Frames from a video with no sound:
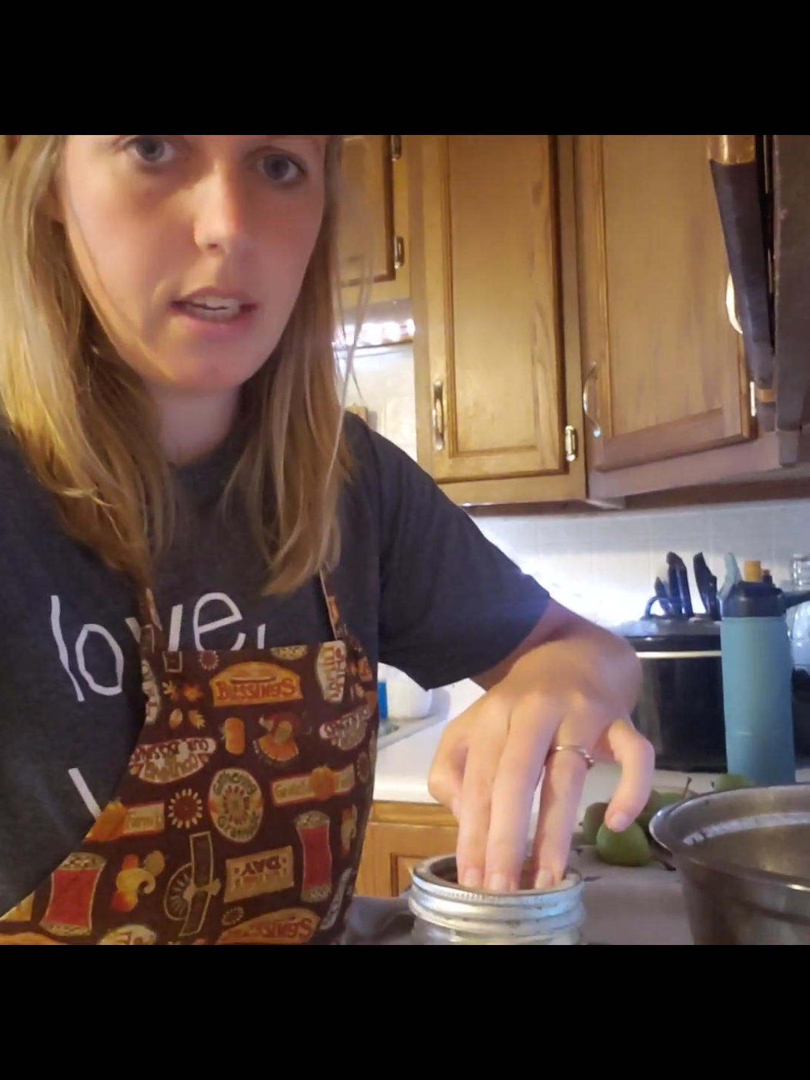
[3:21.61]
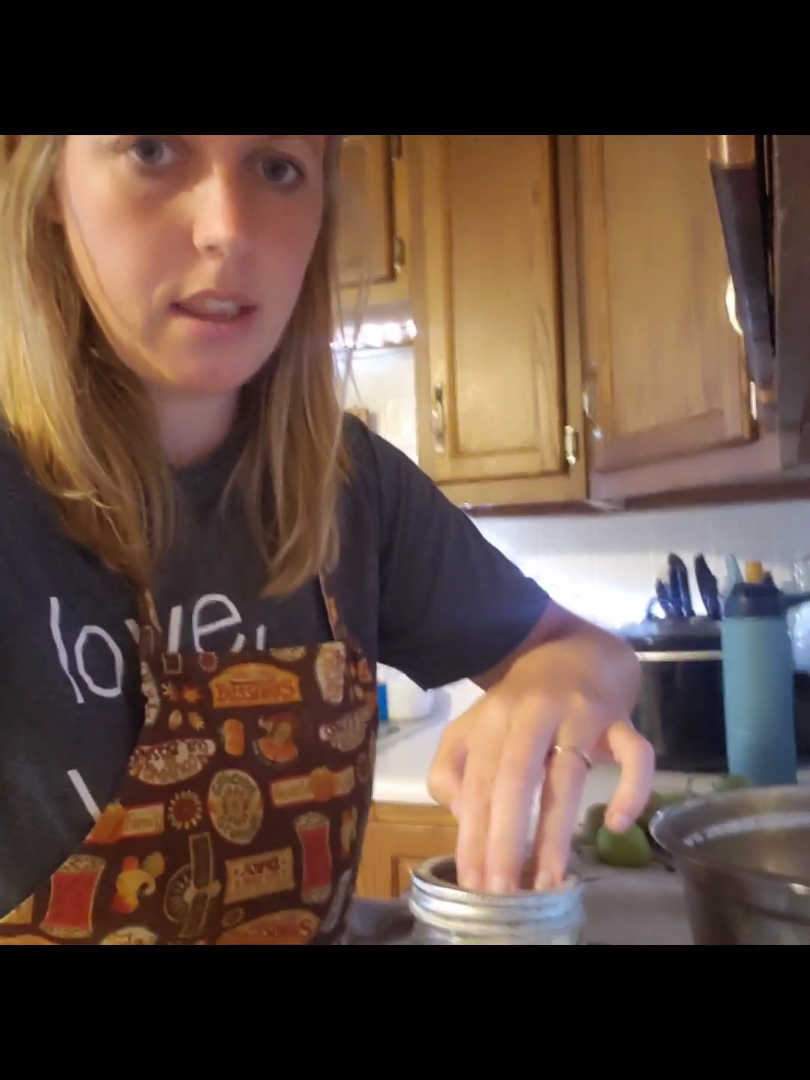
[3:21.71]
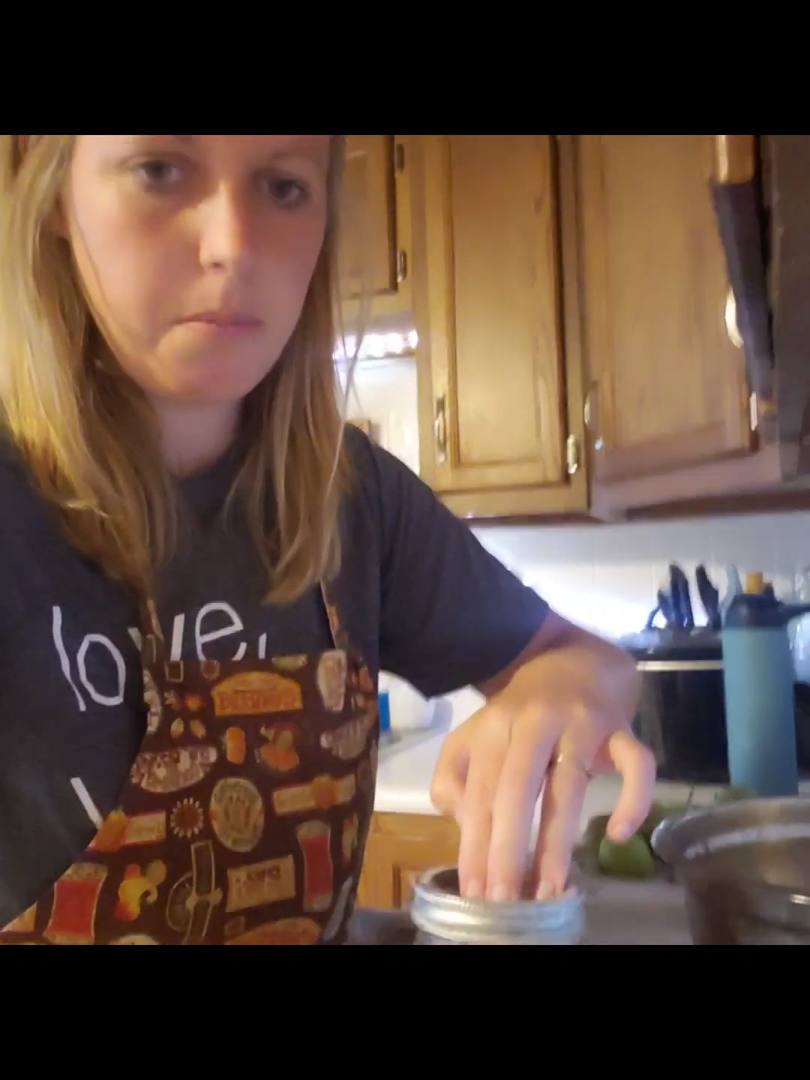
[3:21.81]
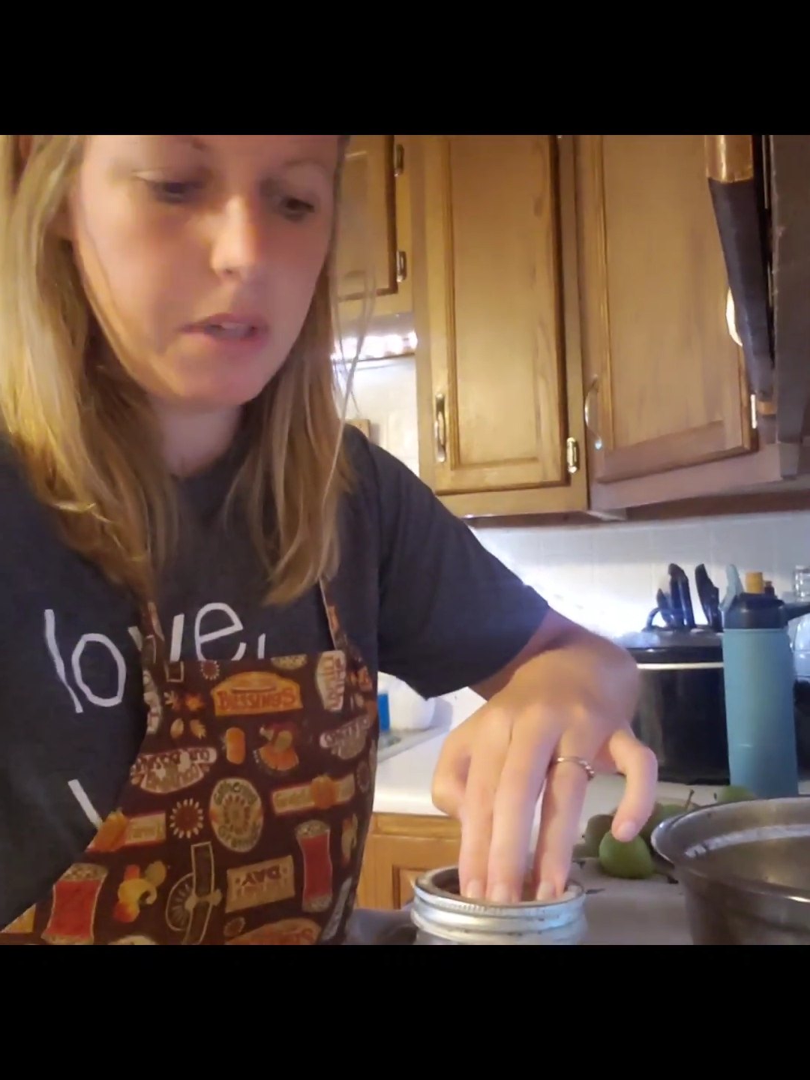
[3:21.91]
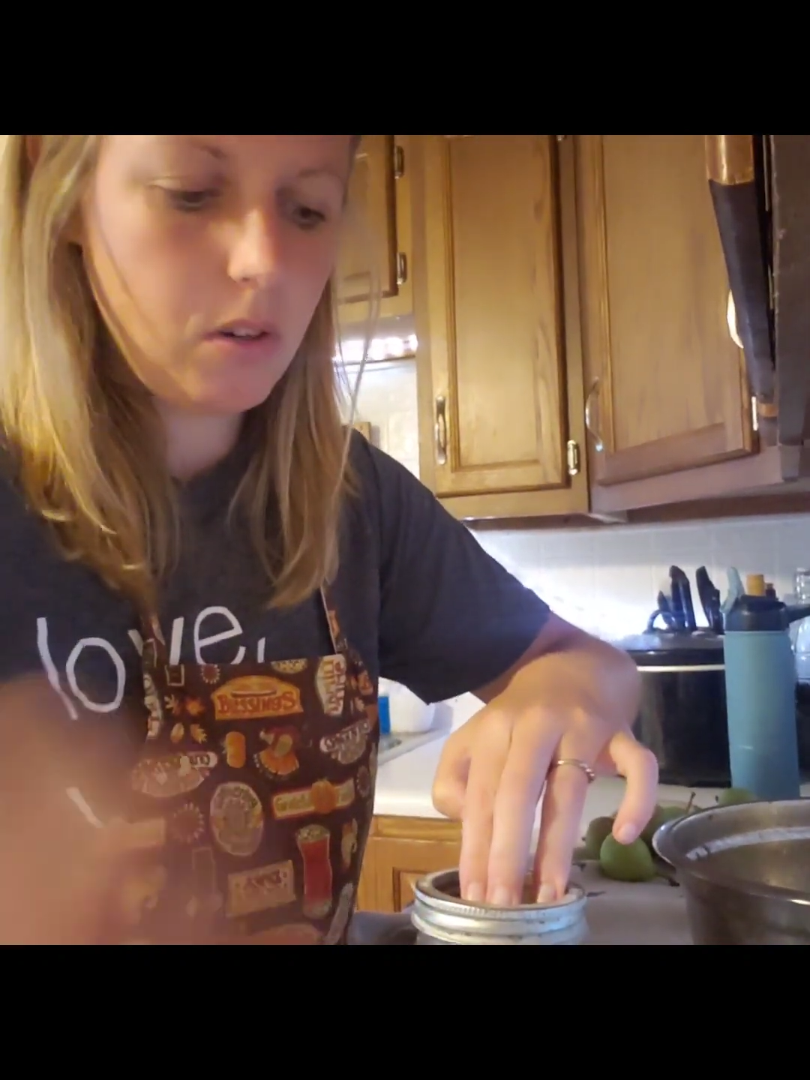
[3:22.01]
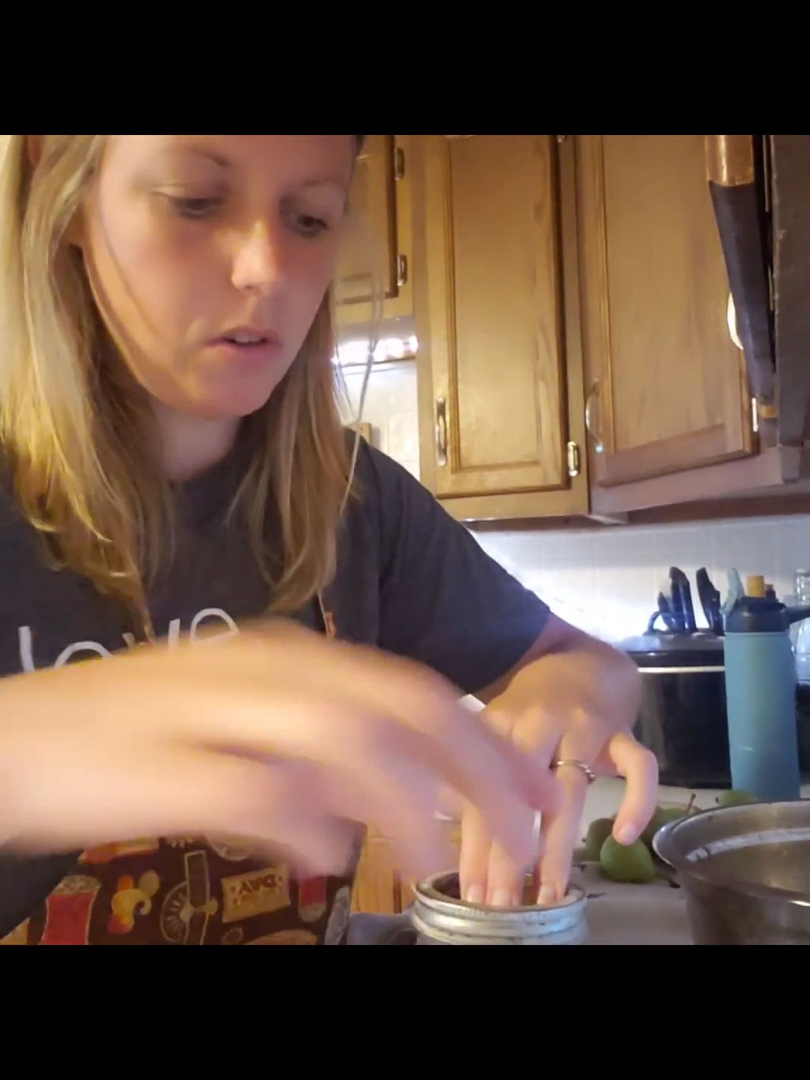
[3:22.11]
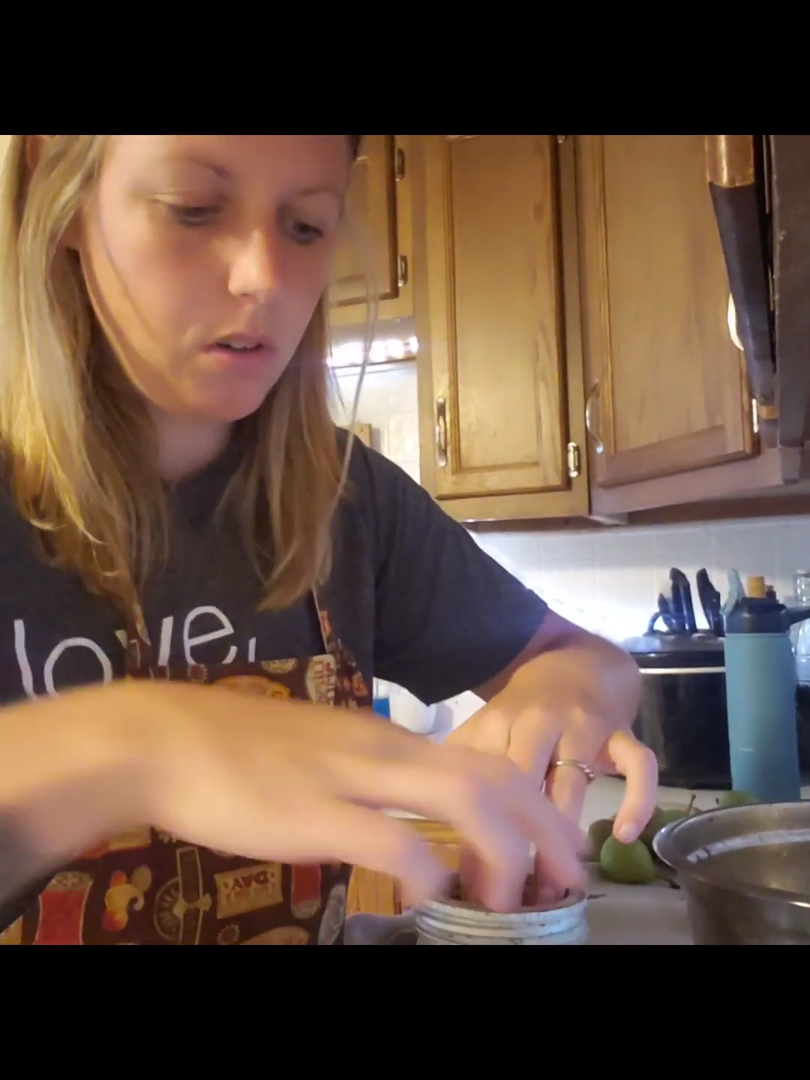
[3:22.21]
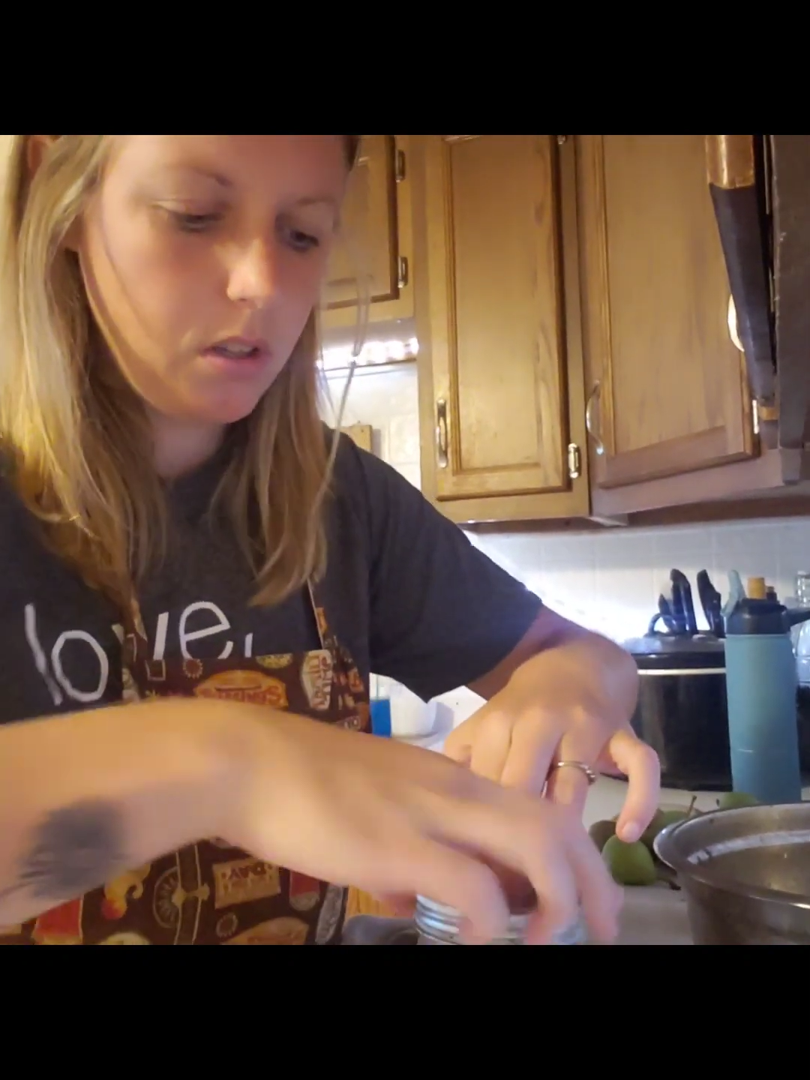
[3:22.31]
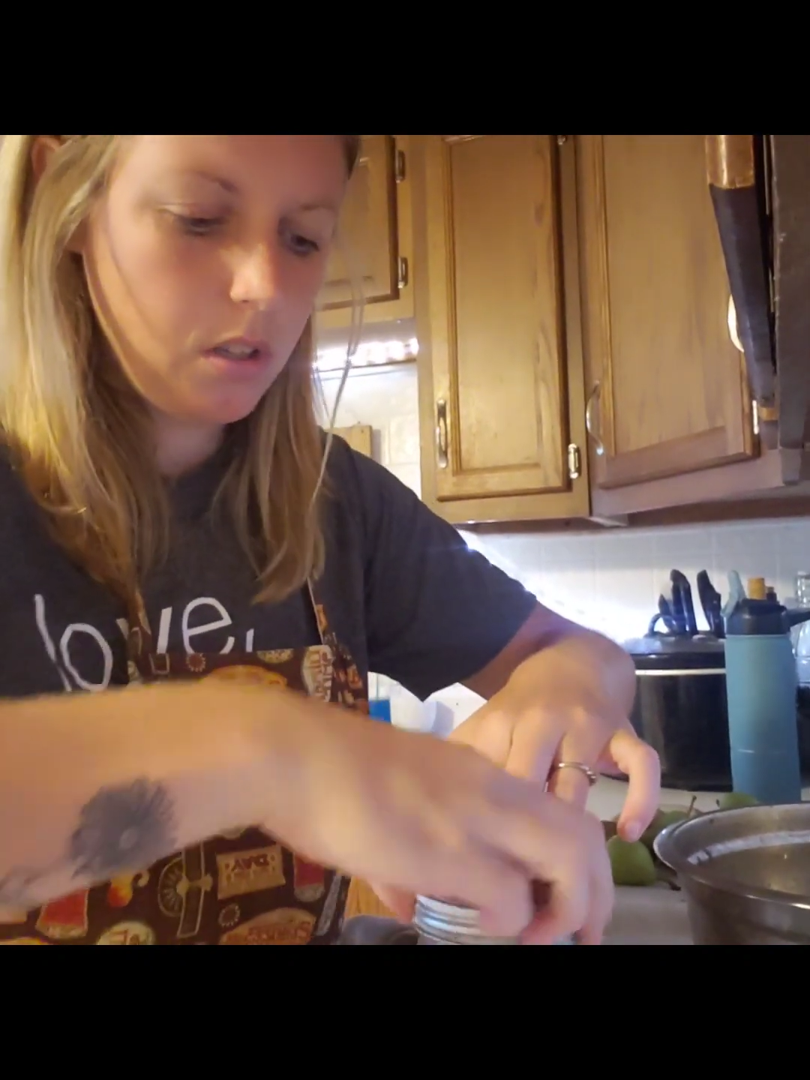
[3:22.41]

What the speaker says: in the middle